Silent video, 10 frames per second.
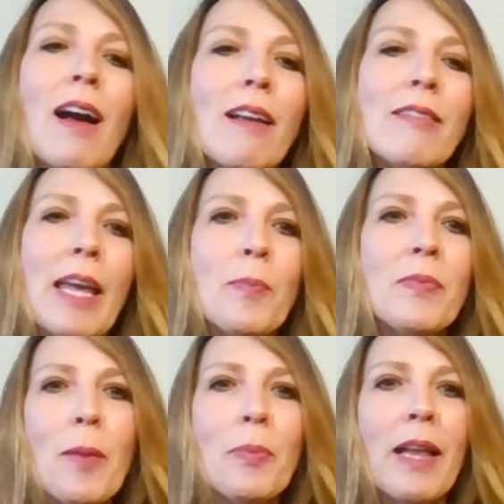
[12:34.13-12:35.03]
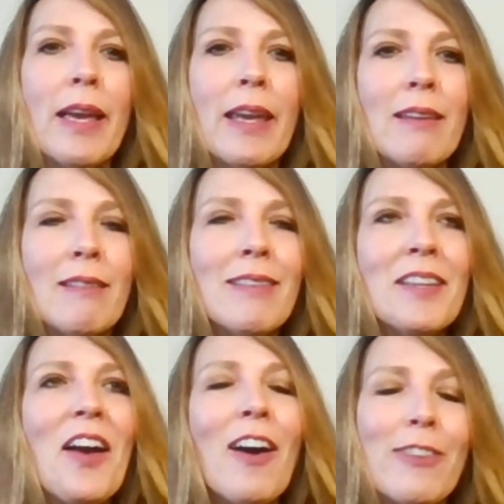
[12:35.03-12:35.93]
they play
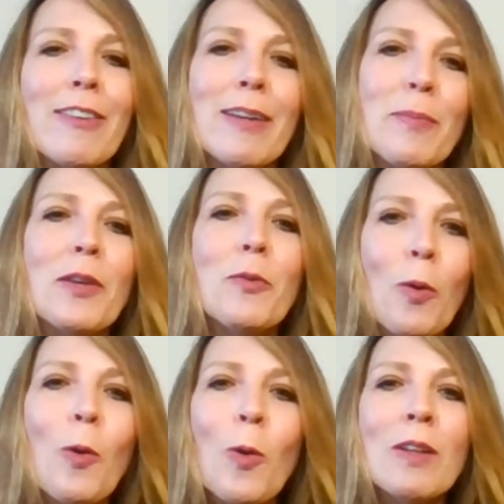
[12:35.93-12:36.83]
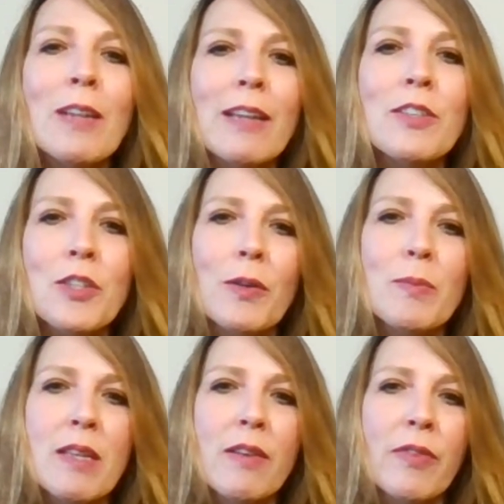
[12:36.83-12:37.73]
a very big role in
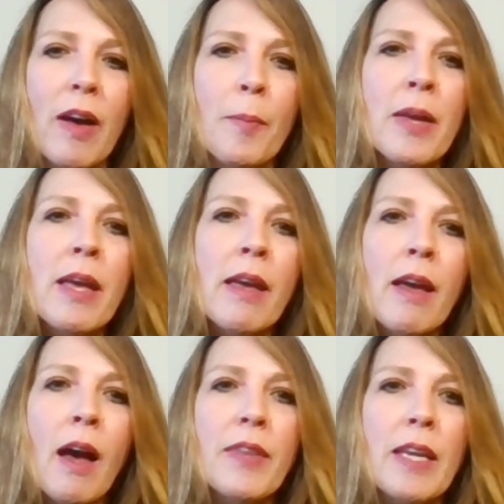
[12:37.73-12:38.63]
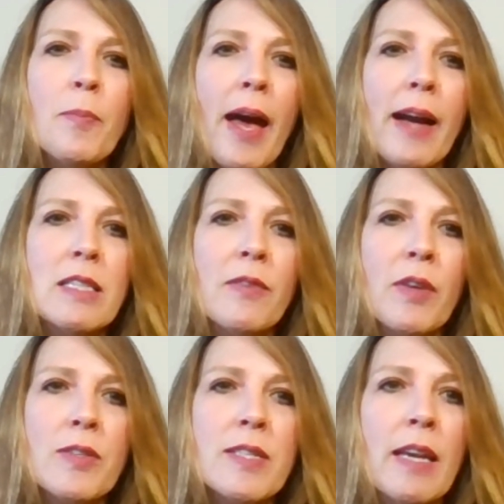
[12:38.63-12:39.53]
terms of the impact of
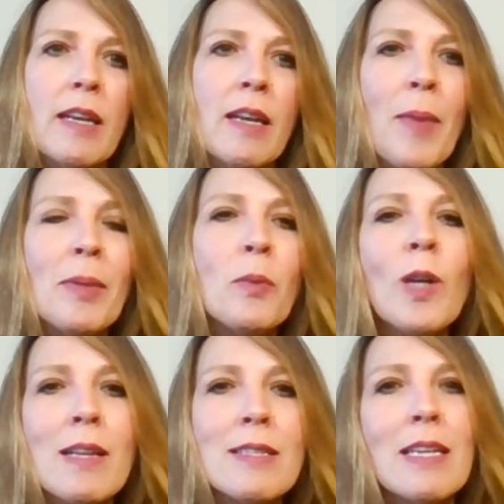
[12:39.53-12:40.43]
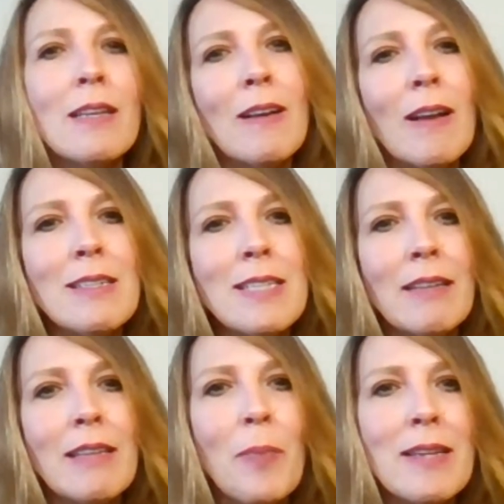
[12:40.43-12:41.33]
our skin. And maybe we're not seeing it on a
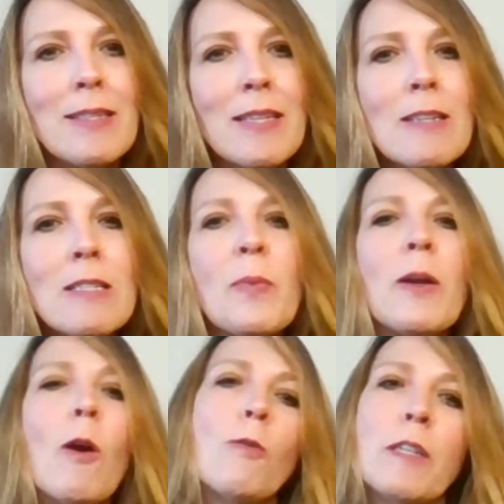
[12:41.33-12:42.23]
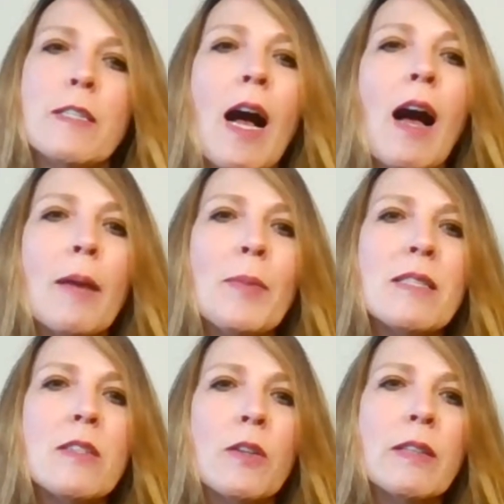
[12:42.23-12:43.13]
daily basis, but over time it
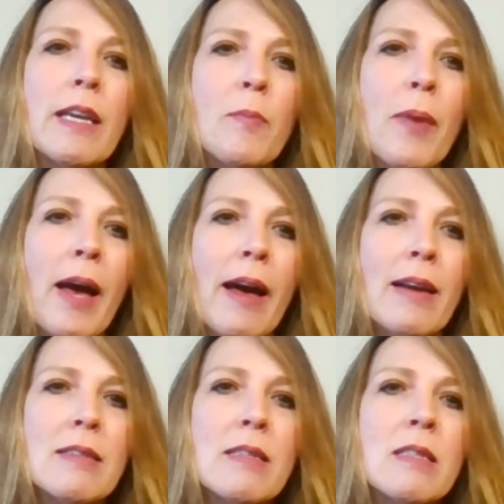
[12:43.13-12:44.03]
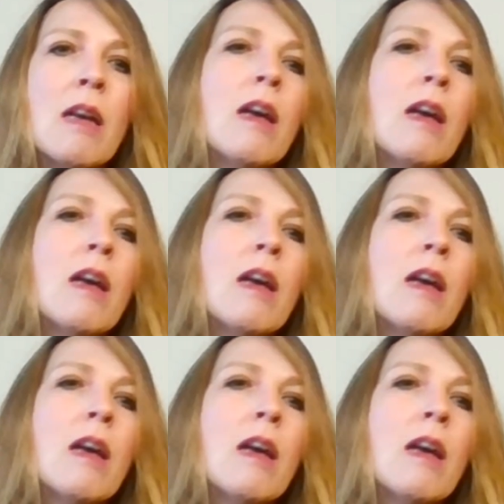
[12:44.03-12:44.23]
certainly impacts,